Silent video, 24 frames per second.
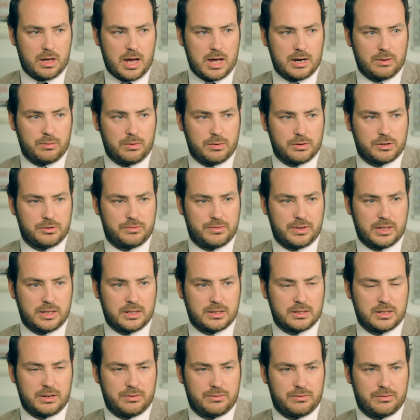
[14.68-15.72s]
And I want them to feel
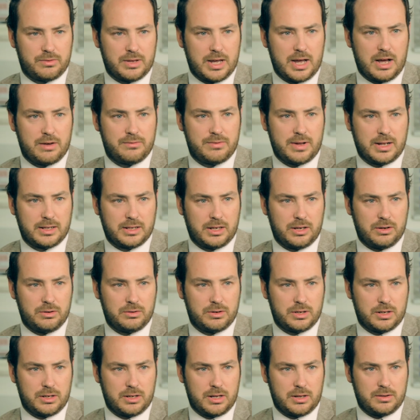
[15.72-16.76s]
as if they are
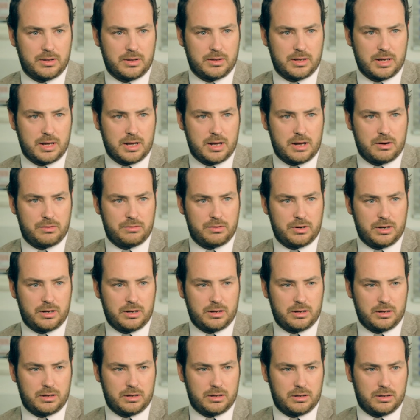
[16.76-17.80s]
valued and that they
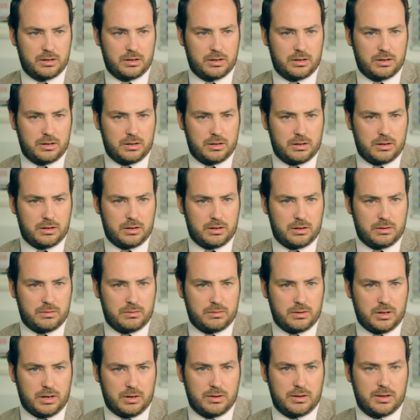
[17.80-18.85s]
are,
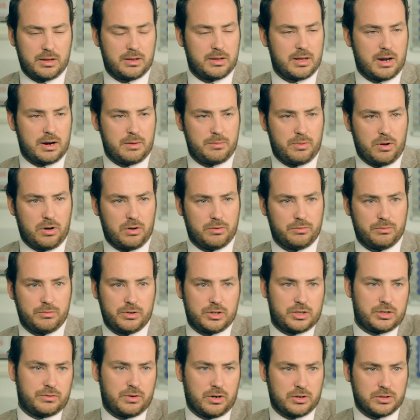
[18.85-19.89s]
you know, that they are important,
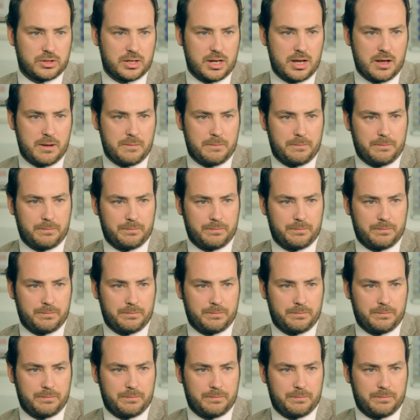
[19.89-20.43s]
which of course they are.